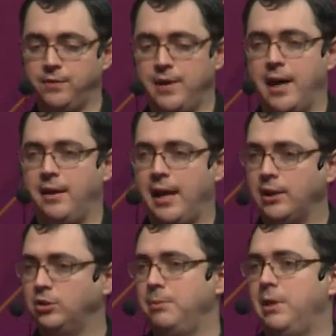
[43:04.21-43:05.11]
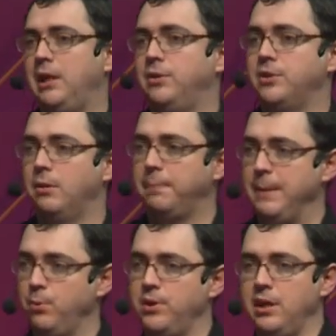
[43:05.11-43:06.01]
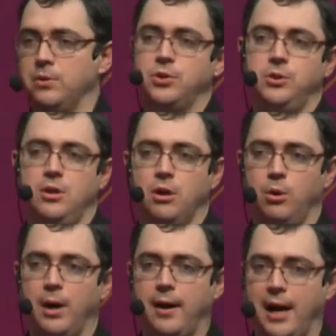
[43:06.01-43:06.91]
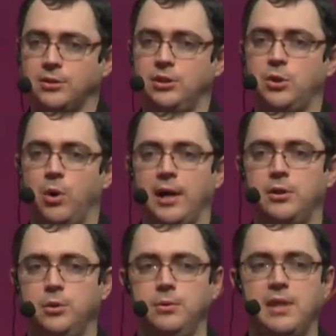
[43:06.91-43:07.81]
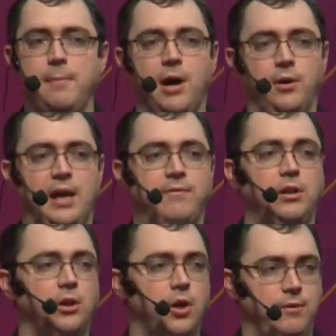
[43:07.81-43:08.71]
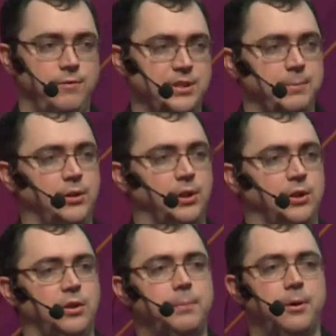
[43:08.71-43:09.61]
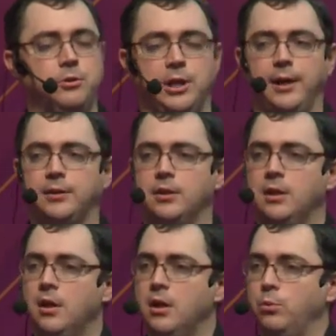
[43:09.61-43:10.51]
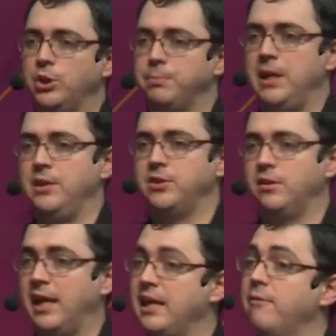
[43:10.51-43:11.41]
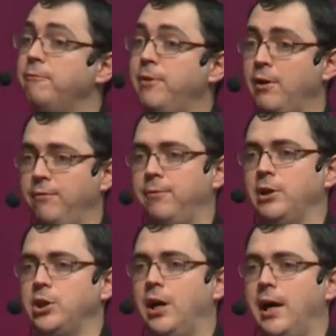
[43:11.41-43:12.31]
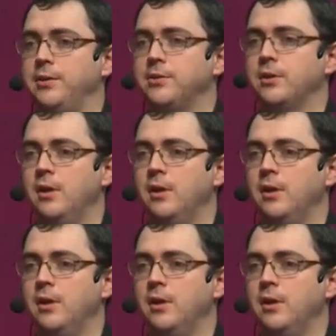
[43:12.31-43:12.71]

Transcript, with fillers: of that, it actually means that people within the studio are actually quite good. They might not have a lot of visibility on the project, which means that they get very fresh eyes.